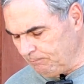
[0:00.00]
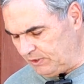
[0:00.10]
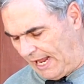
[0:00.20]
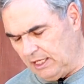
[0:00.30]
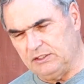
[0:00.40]

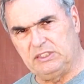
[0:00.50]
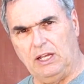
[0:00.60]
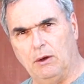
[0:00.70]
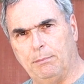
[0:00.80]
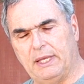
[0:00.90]
Talon
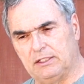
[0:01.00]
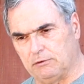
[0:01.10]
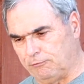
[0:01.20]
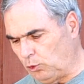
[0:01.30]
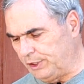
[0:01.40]
Cell
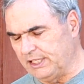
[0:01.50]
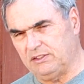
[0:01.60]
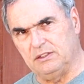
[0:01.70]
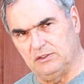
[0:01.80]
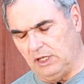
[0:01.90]
makes a
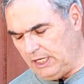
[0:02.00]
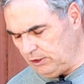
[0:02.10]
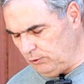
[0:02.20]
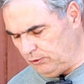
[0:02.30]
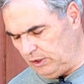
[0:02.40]
4S
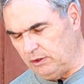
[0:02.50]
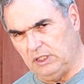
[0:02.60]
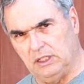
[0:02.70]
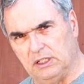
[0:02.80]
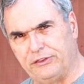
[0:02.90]
design using
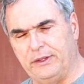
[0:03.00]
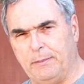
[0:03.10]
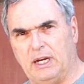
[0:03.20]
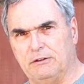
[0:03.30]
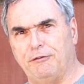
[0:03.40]
the
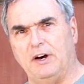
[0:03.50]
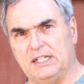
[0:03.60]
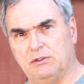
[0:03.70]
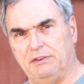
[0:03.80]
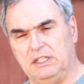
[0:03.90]
lithium iron
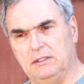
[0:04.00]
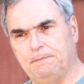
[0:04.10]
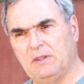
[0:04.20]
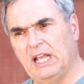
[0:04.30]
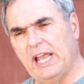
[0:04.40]
phosphate.
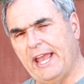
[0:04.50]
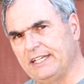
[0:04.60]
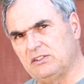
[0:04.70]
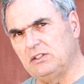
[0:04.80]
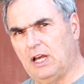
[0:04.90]

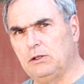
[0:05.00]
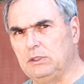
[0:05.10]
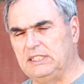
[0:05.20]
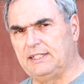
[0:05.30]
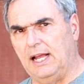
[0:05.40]
And it's not
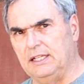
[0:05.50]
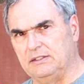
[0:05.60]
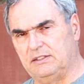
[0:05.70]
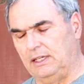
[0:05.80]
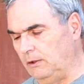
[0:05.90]
only
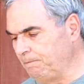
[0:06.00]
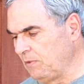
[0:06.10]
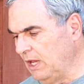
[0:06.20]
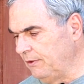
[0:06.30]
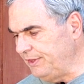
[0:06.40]
Talon Cell
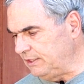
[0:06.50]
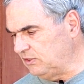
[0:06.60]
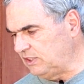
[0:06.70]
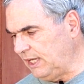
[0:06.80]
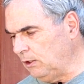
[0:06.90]
that
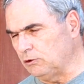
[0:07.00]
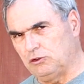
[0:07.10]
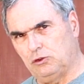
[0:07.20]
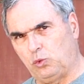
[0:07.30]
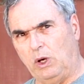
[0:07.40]

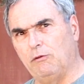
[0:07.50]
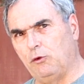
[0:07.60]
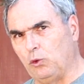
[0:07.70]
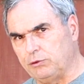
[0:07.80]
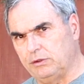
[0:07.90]
sells 12
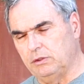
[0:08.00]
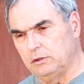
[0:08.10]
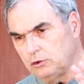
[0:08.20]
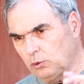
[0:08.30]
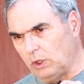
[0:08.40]

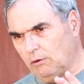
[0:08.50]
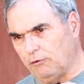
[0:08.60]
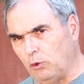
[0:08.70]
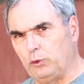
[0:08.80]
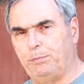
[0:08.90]

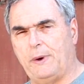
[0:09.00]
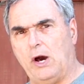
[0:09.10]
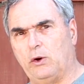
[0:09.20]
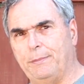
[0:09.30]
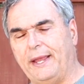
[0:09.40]
volt
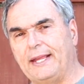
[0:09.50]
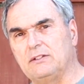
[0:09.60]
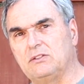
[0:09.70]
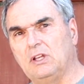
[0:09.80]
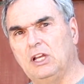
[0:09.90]
power
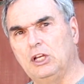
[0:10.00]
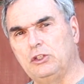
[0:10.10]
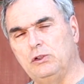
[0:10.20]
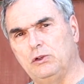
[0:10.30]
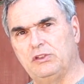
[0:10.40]
banks
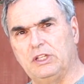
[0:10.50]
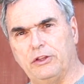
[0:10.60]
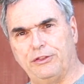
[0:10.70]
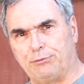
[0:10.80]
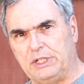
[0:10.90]
using
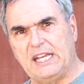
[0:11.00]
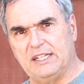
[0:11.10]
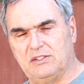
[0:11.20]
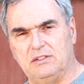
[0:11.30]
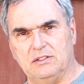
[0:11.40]
a
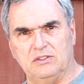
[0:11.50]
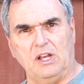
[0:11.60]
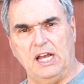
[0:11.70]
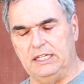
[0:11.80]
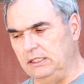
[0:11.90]
3S
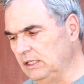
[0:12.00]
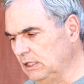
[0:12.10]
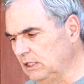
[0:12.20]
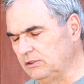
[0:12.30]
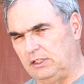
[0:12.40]
design
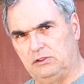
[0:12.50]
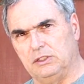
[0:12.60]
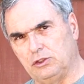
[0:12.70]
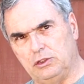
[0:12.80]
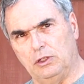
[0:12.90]

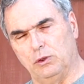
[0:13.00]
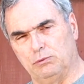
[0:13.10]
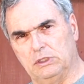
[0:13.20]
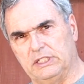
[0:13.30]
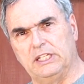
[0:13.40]
such that you
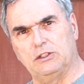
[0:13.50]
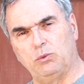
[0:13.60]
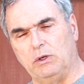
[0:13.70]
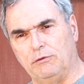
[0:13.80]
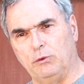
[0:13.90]
don't really get
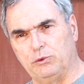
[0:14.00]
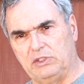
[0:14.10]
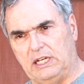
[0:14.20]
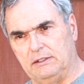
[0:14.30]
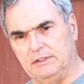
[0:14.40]
12
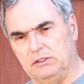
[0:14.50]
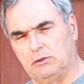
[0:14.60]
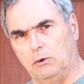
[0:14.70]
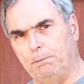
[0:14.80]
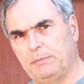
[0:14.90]
volts out of it.
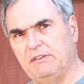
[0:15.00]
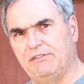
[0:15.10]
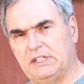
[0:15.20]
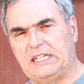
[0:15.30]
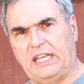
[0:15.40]
So be
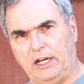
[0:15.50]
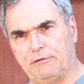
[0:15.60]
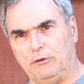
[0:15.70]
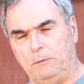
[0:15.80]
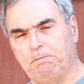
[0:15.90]
very
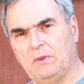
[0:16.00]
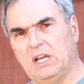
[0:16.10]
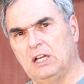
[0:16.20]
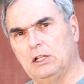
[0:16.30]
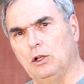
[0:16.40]
careful.
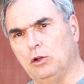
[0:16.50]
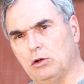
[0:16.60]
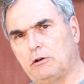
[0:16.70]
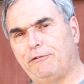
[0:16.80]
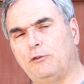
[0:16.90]

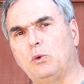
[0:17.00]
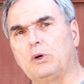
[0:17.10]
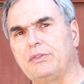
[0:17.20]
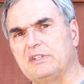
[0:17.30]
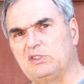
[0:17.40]
Look
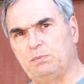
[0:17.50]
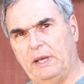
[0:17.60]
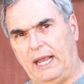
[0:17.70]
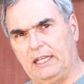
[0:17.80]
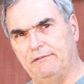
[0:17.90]
for the
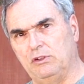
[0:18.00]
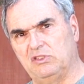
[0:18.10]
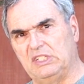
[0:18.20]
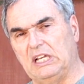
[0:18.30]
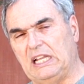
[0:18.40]
spec. If you
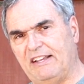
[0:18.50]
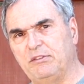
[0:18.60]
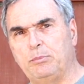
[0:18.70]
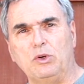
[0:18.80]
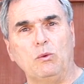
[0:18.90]
see
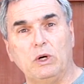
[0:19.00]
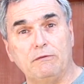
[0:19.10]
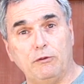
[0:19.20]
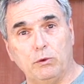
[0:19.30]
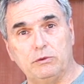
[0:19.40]

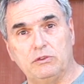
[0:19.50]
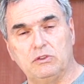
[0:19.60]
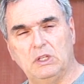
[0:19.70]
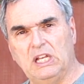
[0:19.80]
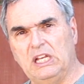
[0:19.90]
11.1
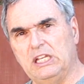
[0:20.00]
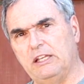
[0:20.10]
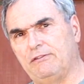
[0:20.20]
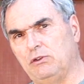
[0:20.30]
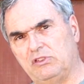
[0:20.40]
volts,
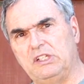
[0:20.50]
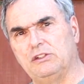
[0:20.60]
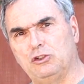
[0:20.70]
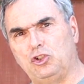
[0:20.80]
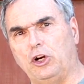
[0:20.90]
if you see
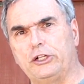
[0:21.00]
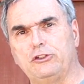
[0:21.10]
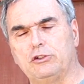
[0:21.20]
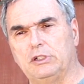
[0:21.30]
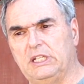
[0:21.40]
the
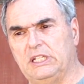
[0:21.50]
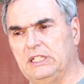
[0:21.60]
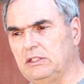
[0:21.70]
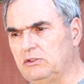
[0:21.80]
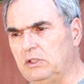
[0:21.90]
charger
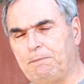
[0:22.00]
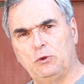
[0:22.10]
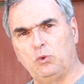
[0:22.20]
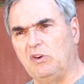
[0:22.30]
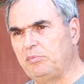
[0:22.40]
is
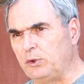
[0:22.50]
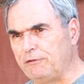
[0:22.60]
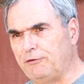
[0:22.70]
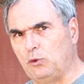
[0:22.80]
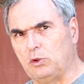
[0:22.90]

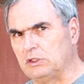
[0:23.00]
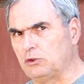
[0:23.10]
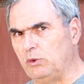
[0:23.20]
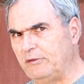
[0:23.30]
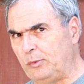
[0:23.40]
12.4 or
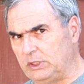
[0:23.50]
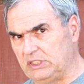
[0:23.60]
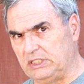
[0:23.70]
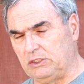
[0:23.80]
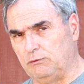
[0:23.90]

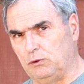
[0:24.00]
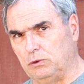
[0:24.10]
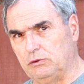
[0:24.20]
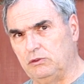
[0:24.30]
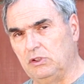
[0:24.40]
12.6
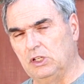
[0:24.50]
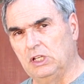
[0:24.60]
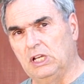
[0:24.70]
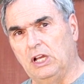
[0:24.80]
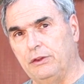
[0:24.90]
volts,
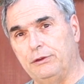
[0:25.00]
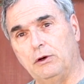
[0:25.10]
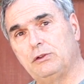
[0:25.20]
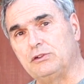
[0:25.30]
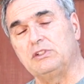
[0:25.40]

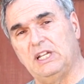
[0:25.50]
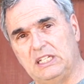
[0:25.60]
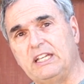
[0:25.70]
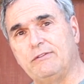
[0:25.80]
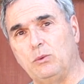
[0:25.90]
those are
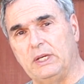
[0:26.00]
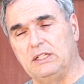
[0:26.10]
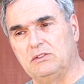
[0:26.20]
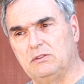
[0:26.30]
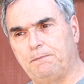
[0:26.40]
dead
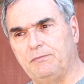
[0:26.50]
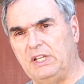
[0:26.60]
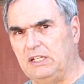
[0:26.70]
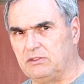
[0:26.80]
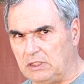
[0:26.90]
giveaways
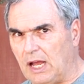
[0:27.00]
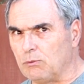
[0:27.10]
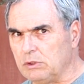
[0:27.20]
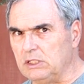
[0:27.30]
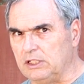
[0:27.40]
that it's
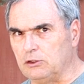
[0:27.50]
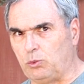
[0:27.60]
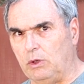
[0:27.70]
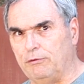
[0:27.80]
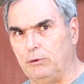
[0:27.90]
not really a
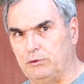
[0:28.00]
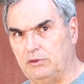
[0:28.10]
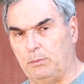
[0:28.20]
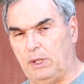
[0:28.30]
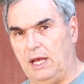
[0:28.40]
12 volt
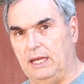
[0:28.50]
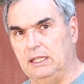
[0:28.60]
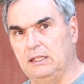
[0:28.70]
supply.